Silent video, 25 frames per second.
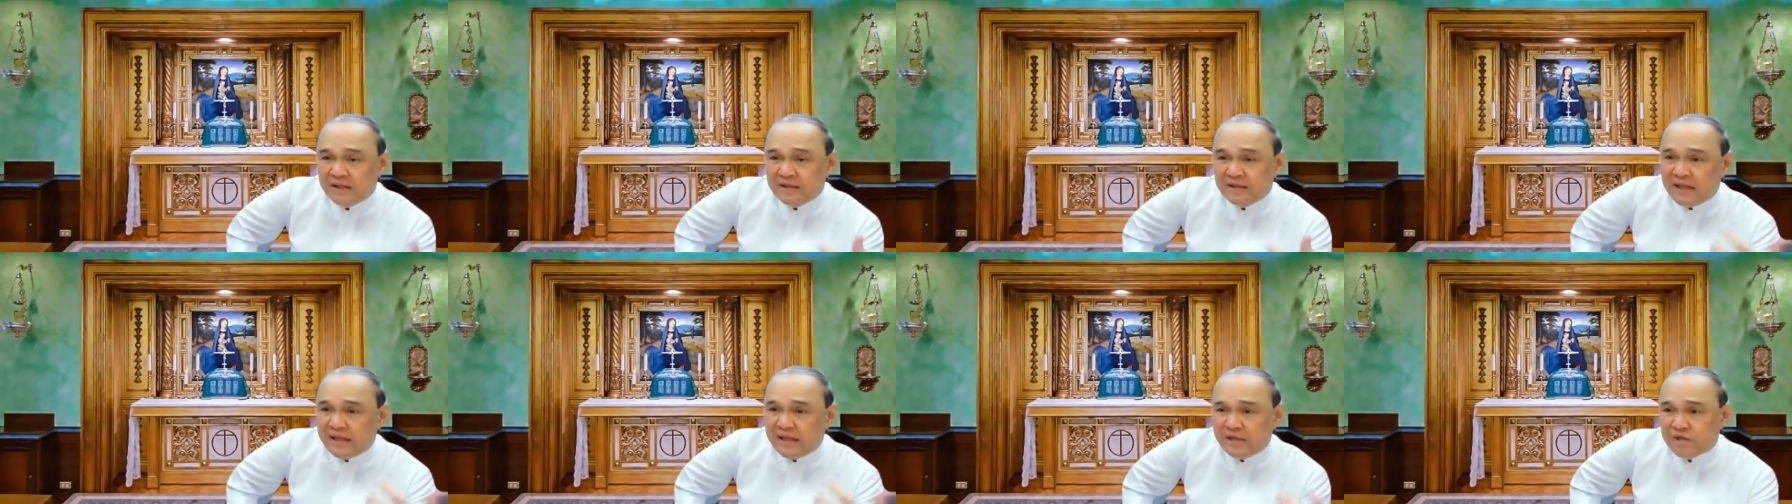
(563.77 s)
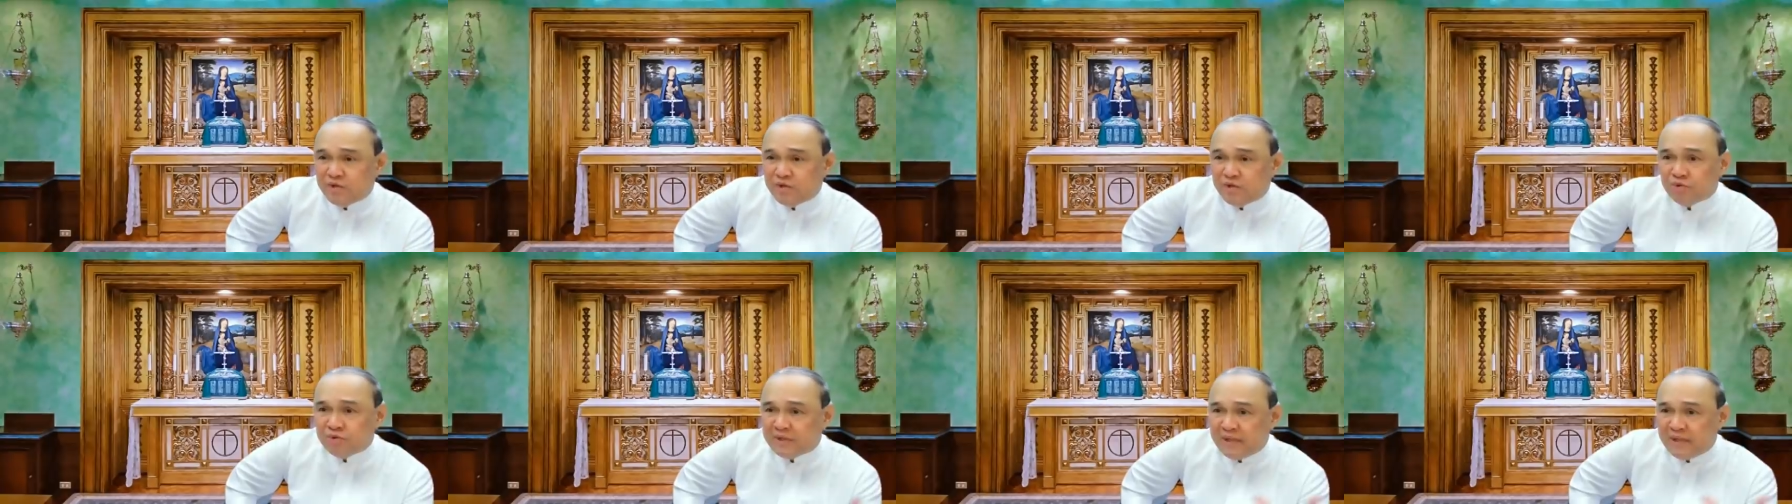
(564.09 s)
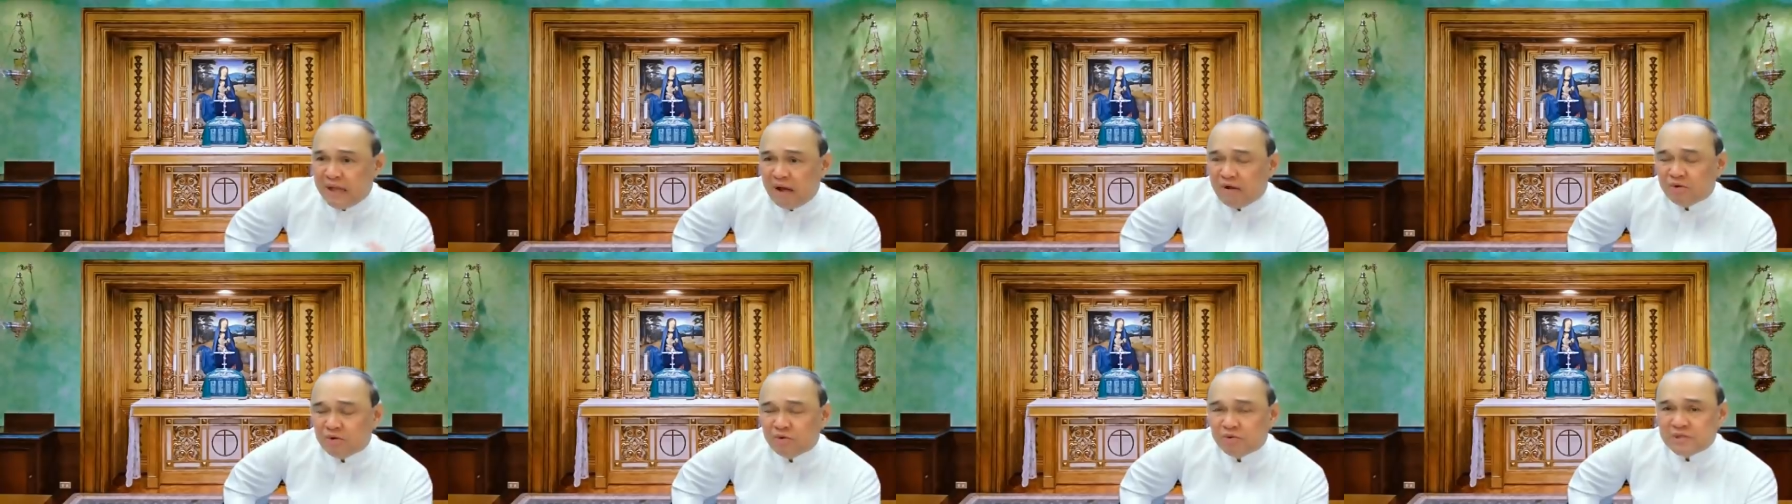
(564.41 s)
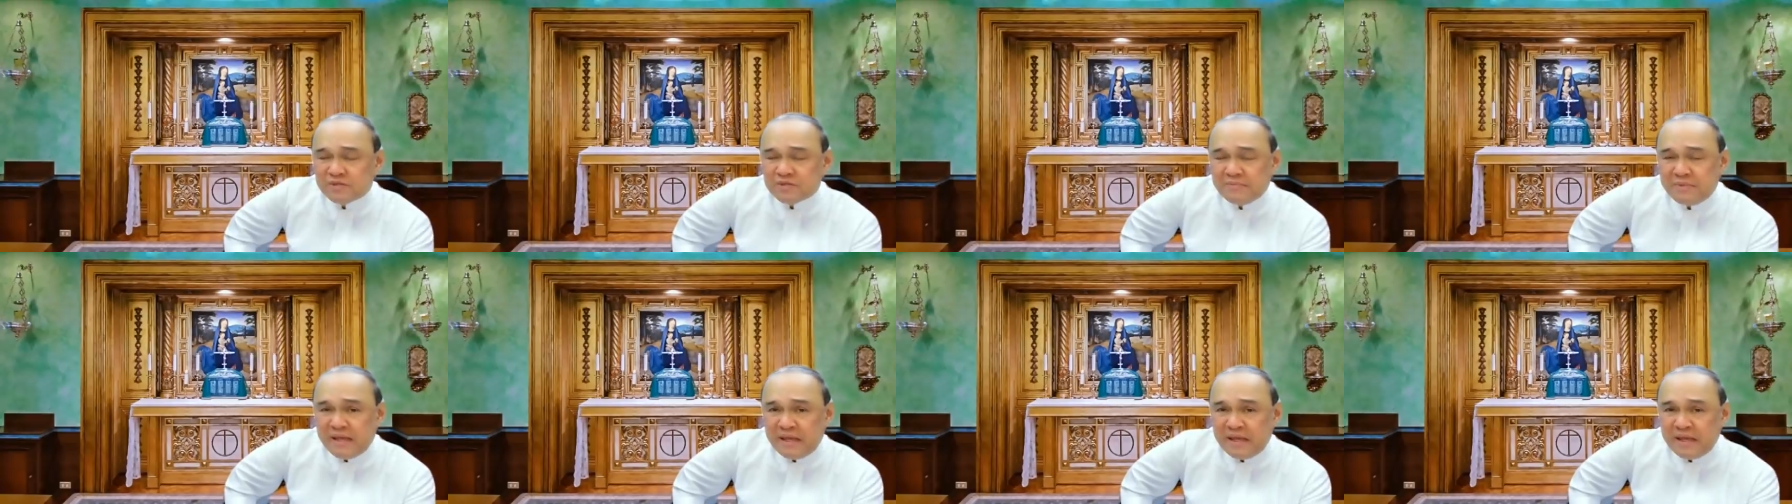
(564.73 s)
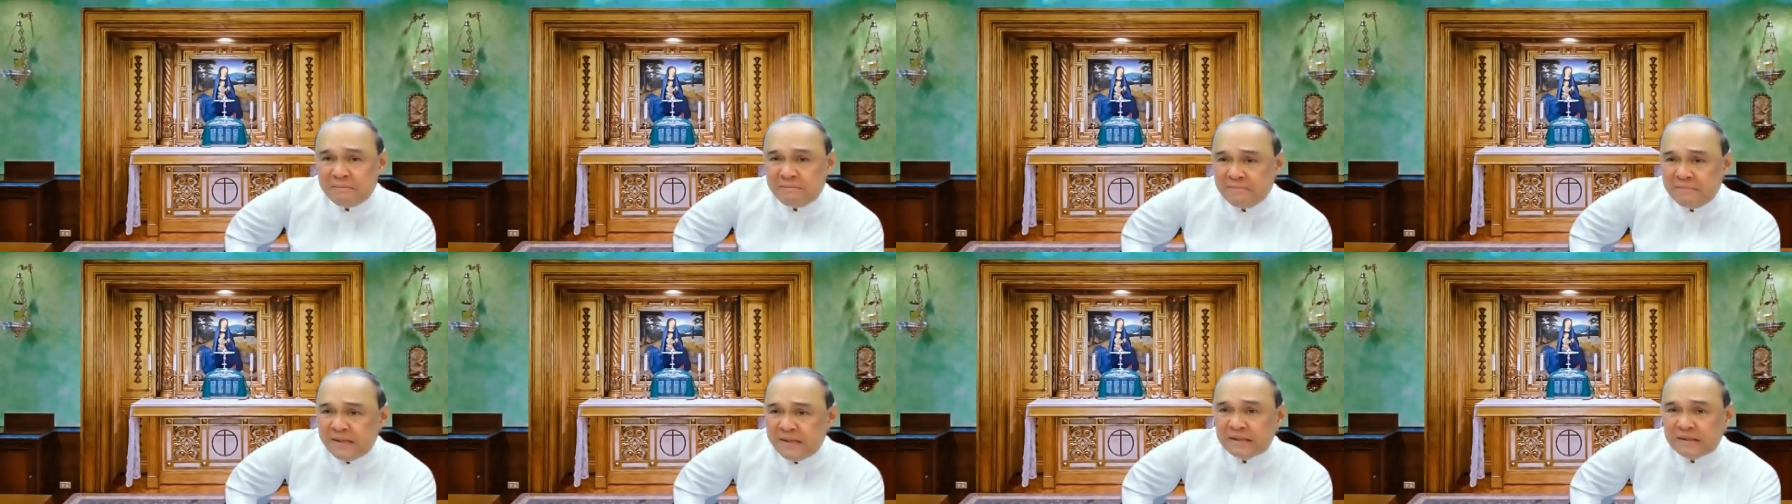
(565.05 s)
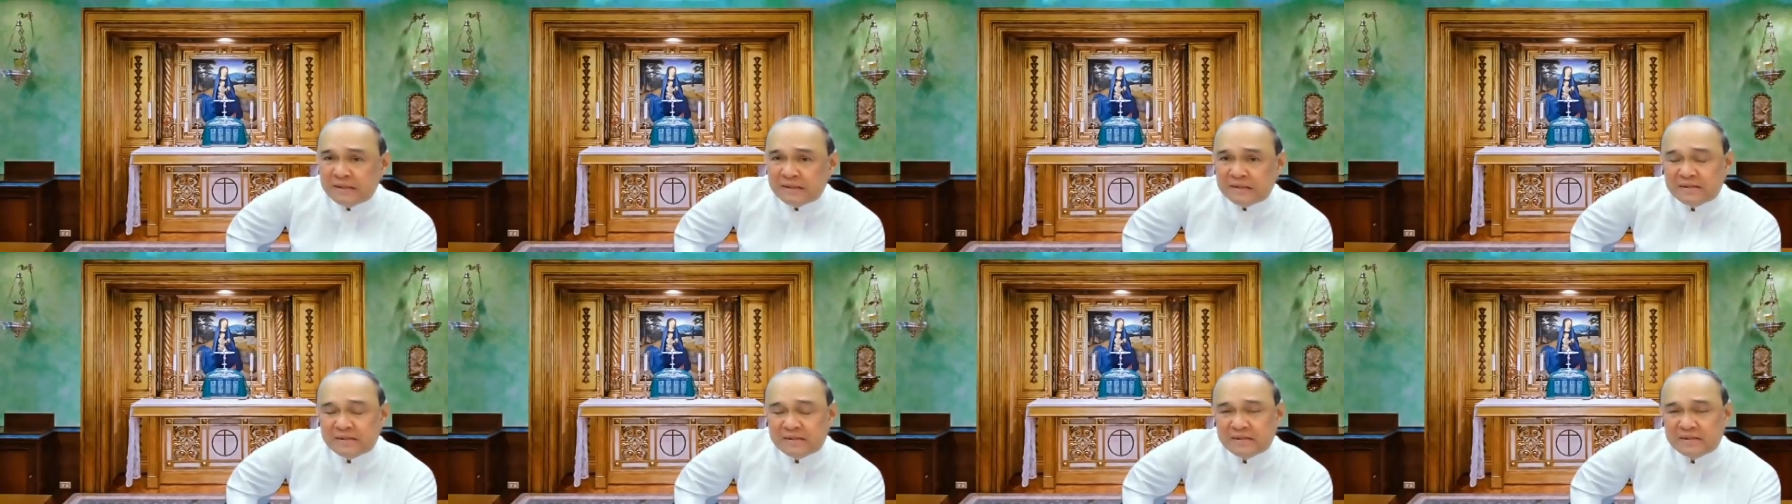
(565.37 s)
That new town was being
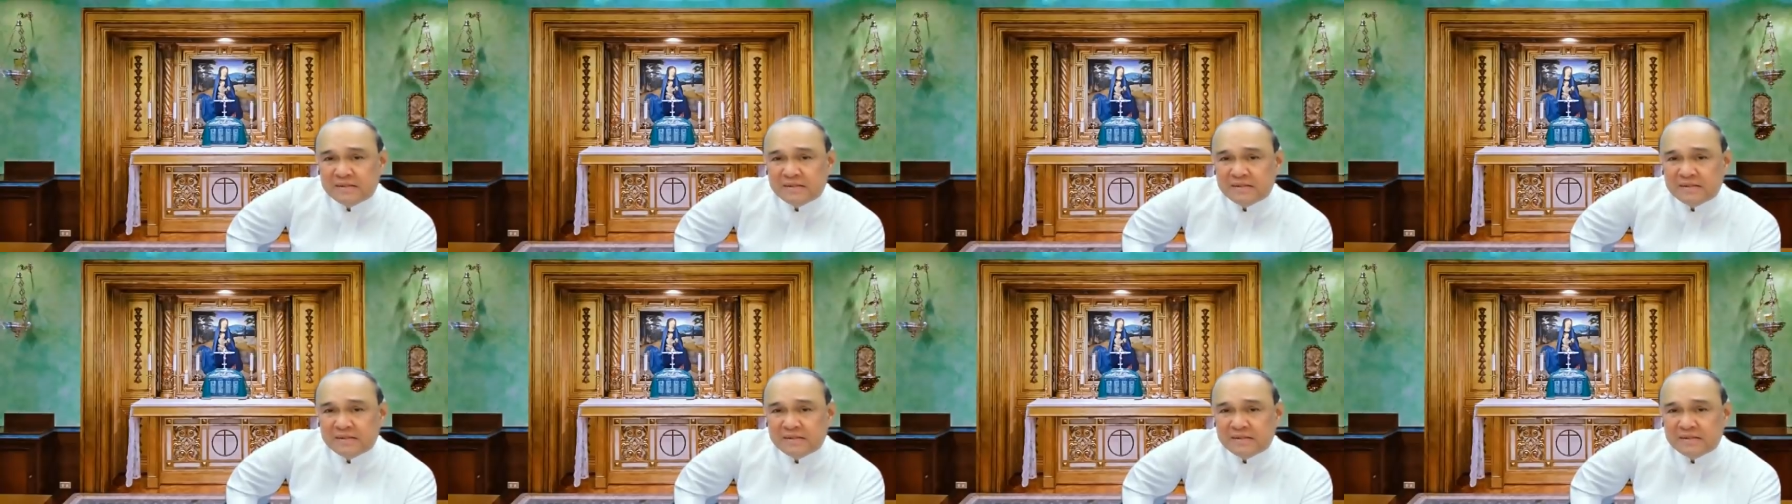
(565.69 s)
built